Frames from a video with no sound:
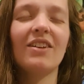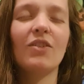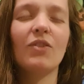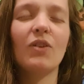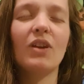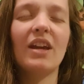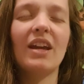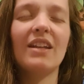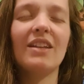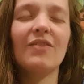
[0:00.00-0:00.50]

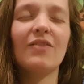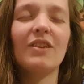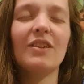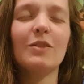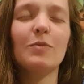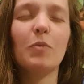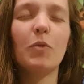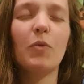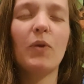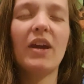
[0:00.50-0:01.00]
creative
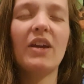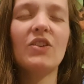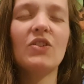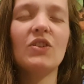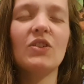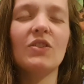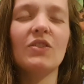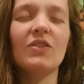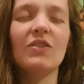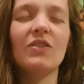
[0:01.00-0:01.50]

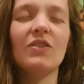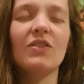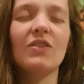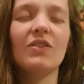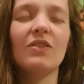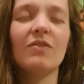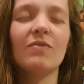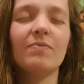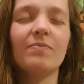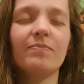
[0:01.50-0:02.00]
inspirations
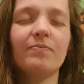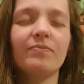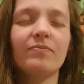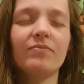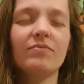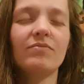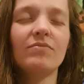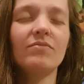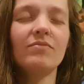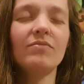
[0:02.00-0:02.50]

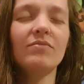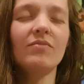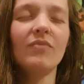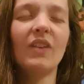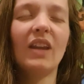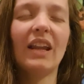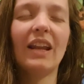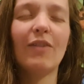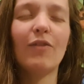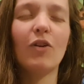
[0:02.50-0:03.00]

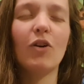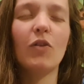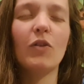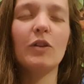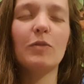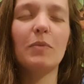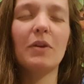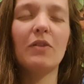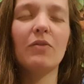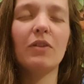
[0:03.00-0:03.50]
that have always
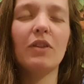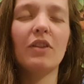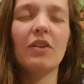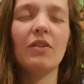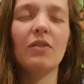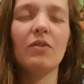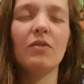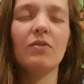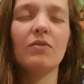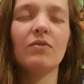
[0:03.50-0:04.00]
been with
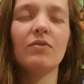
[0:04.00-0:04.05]
you.